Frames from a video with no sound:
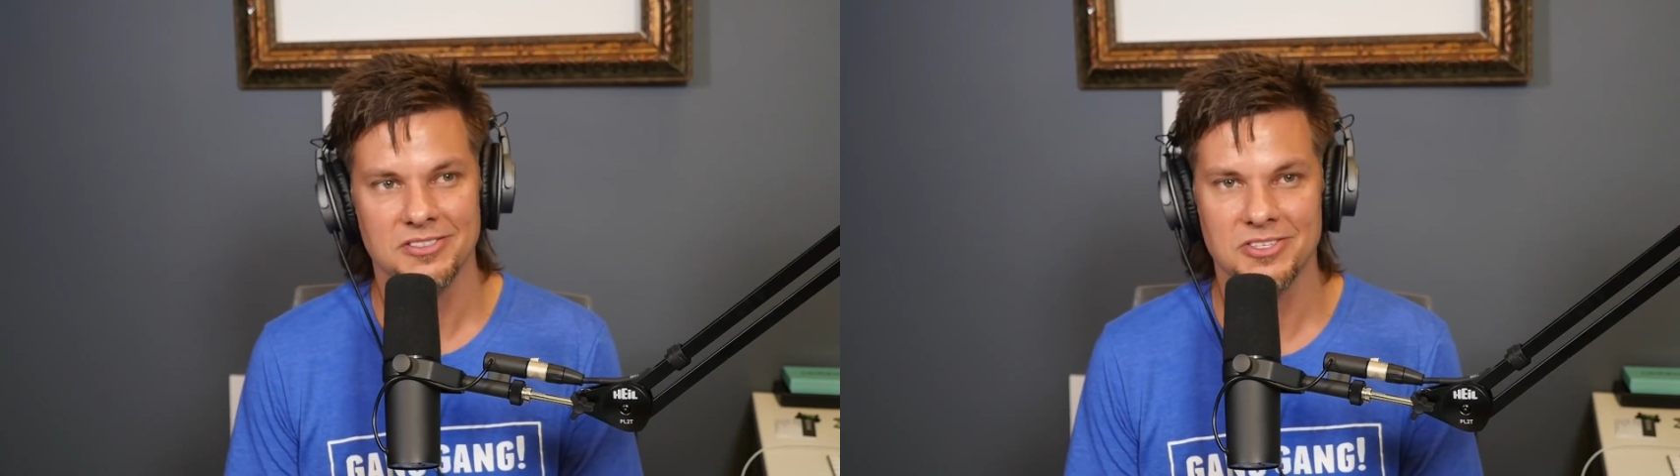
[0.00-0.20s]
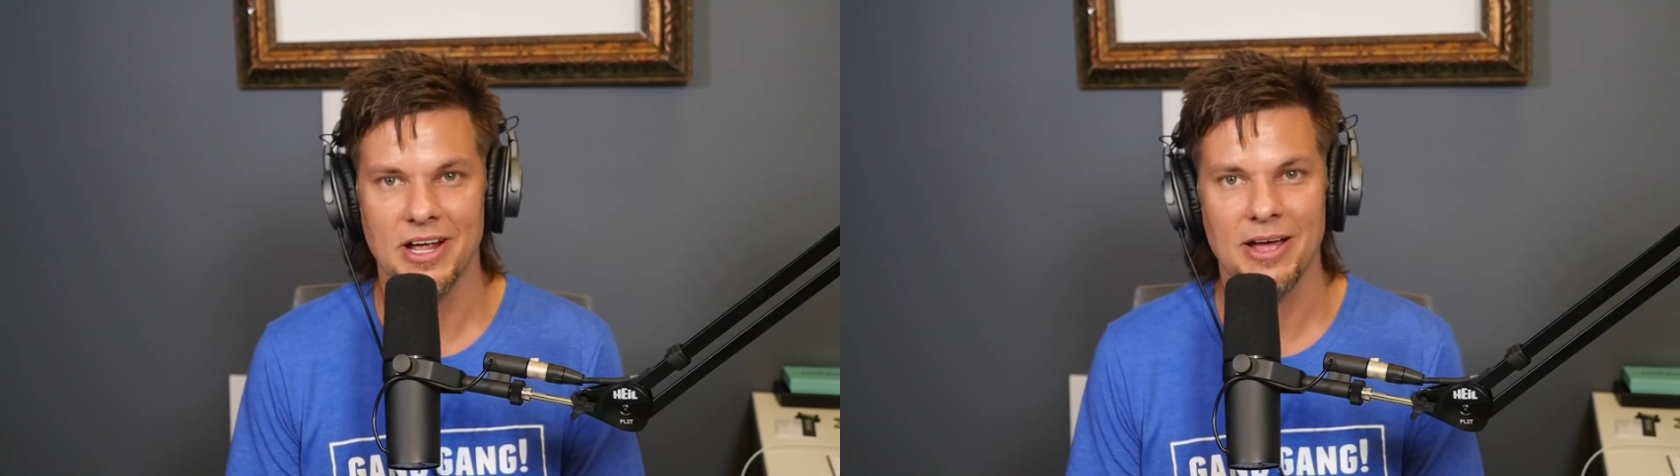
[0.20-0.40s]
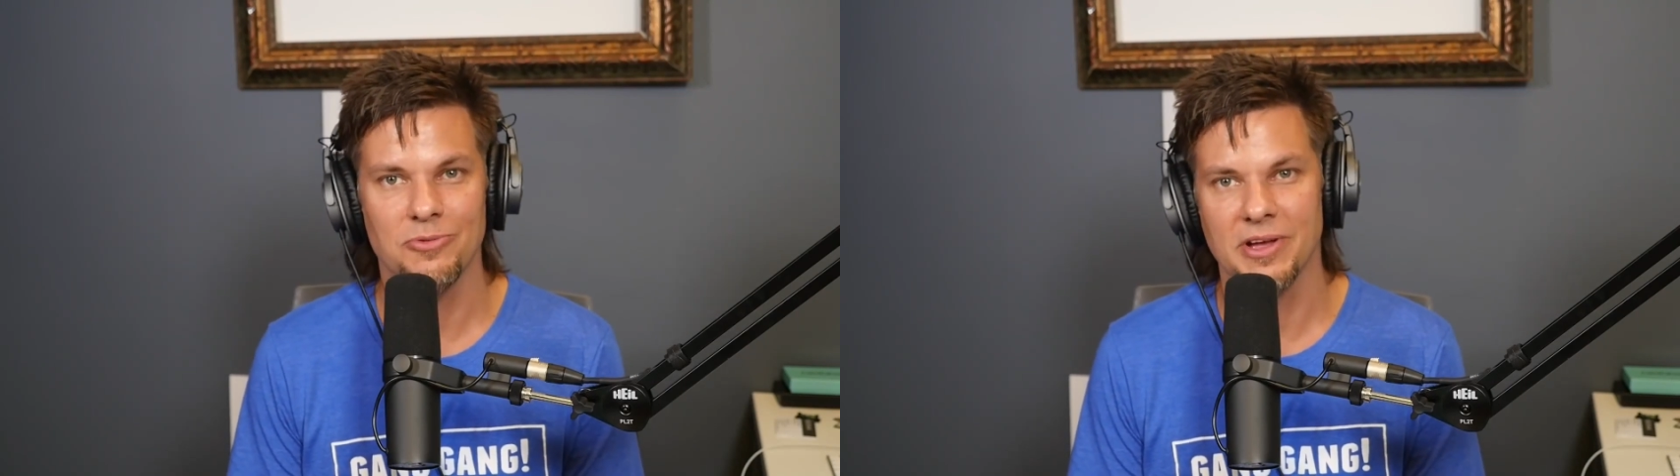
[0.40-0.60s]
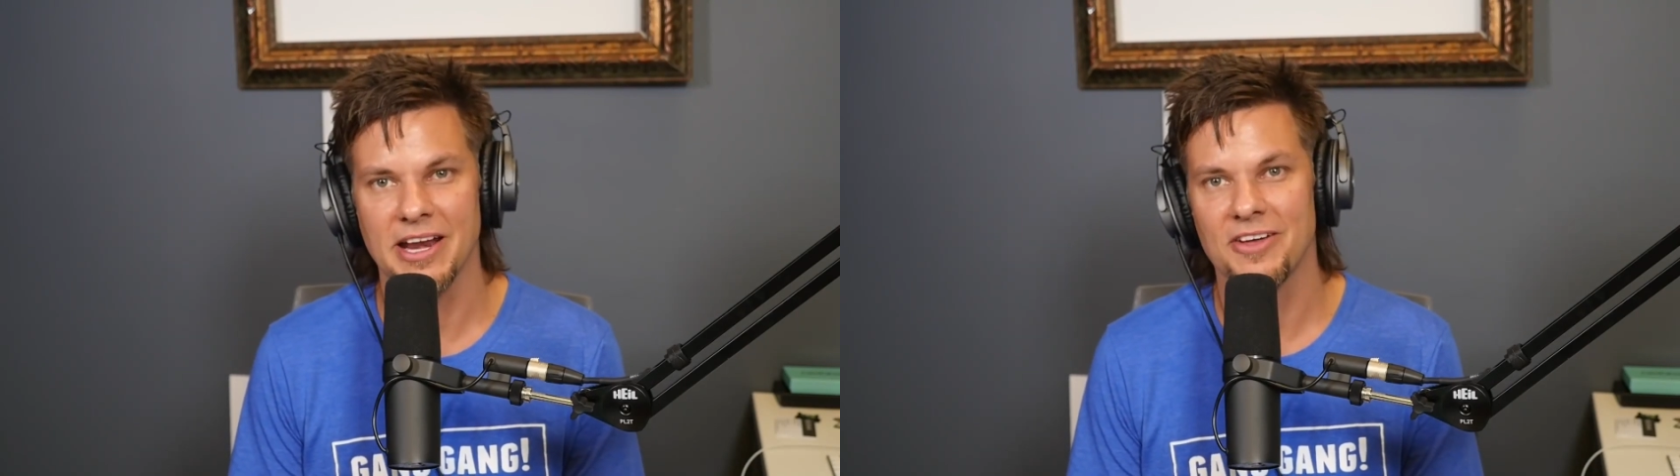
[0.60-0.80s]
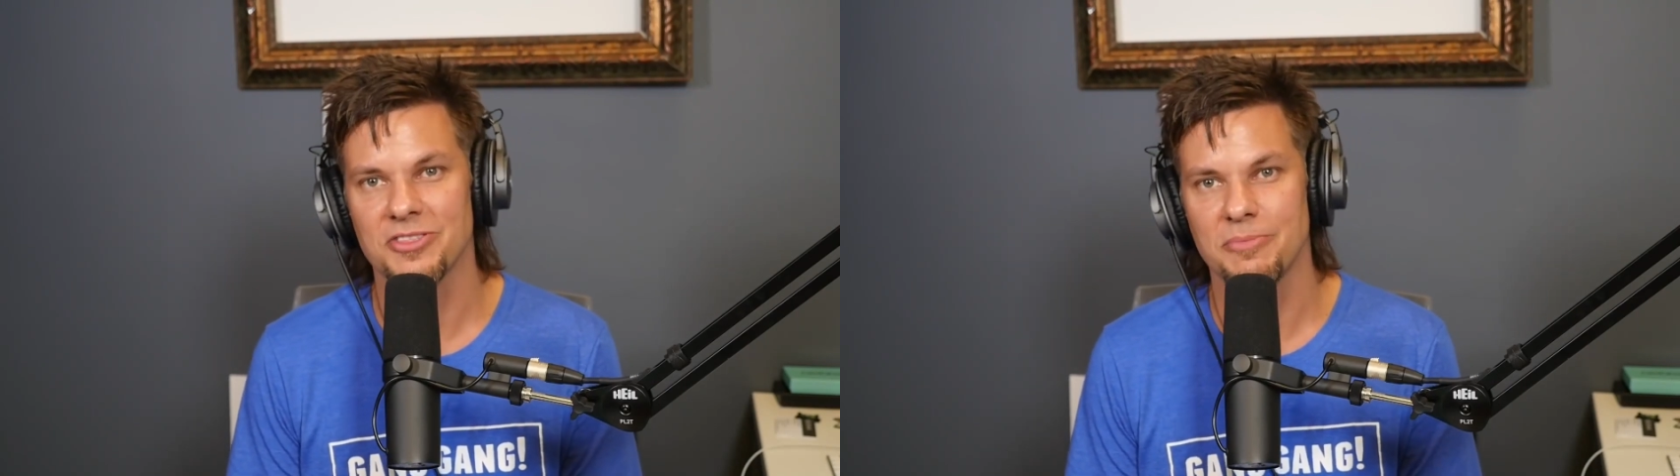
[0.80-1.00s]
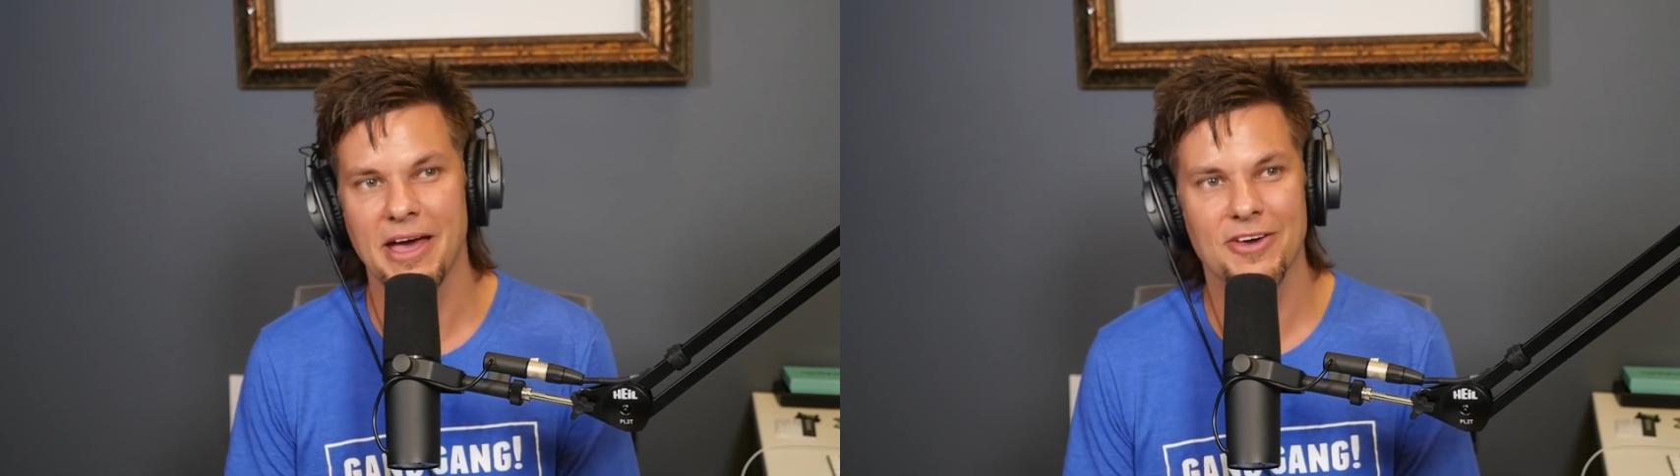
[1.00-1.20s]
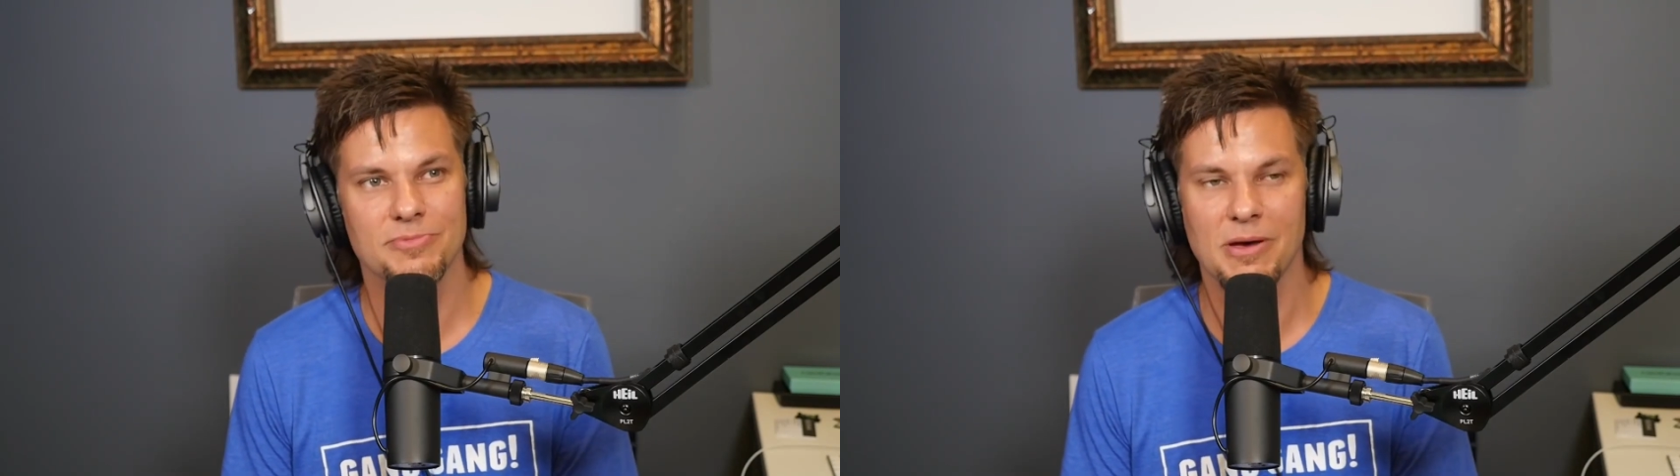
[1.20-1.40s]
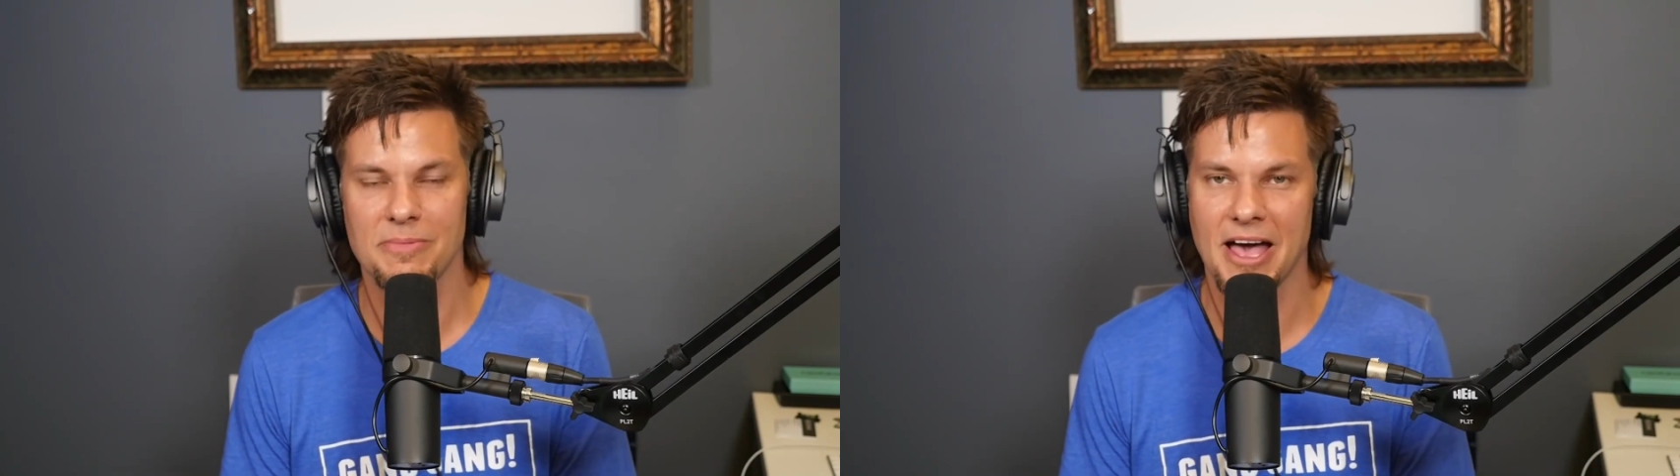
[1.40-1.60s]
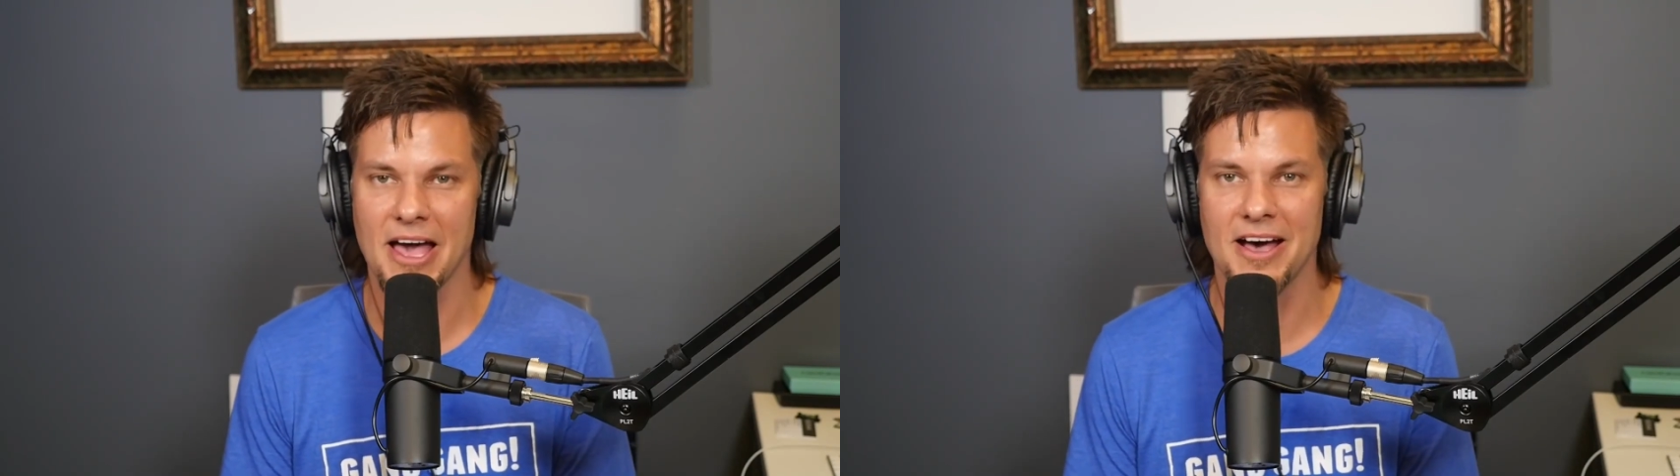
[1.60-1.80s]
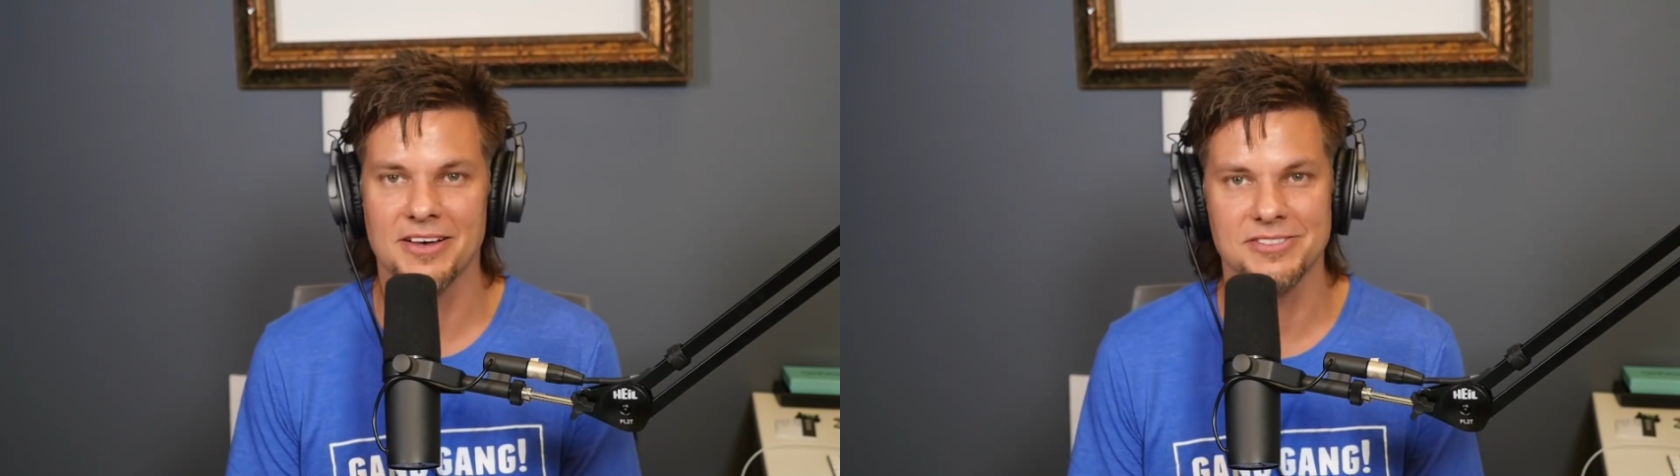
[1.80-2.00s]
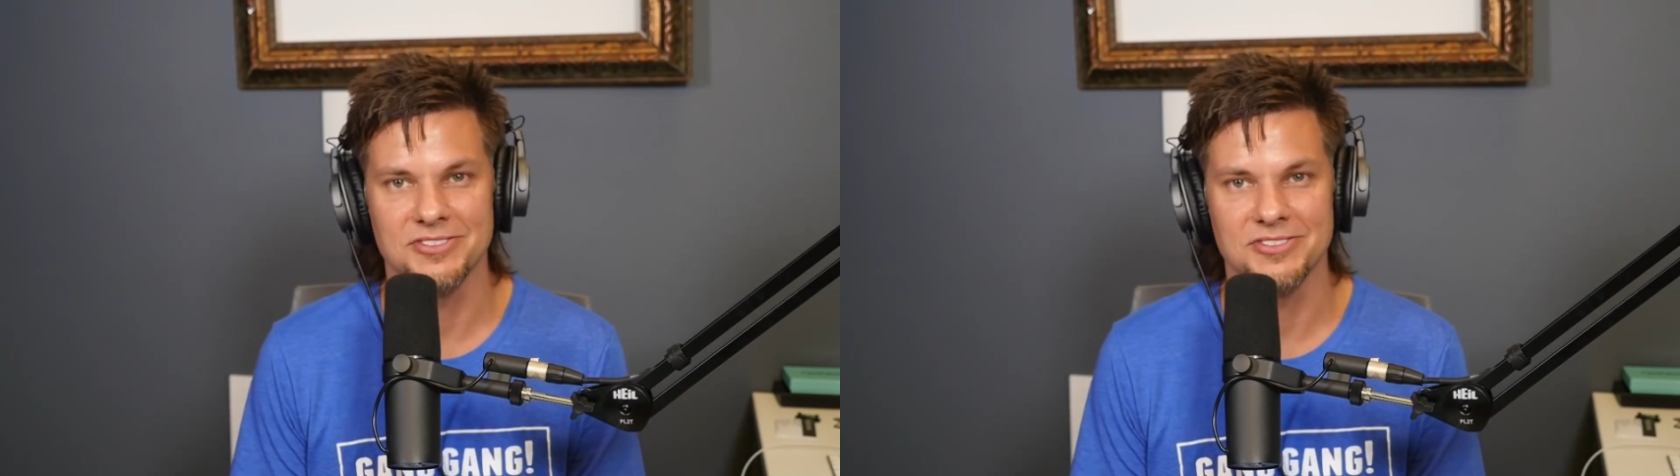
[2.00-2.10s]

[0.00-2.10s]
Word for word: dude, I'd rent out the bathroom at my house